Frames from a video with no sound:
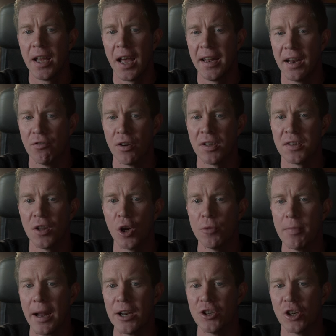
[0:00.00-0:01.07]
then it runs node
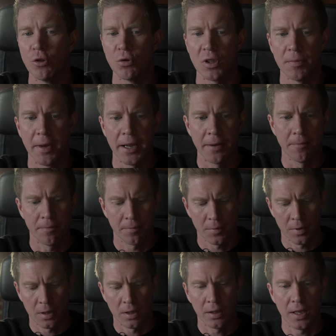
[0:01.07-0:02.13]
manager automate.
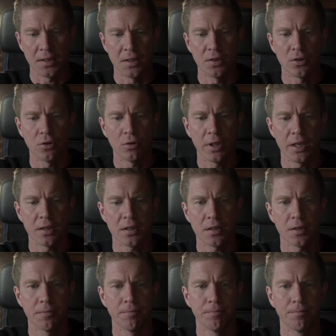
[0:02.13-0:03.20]
Let's install this.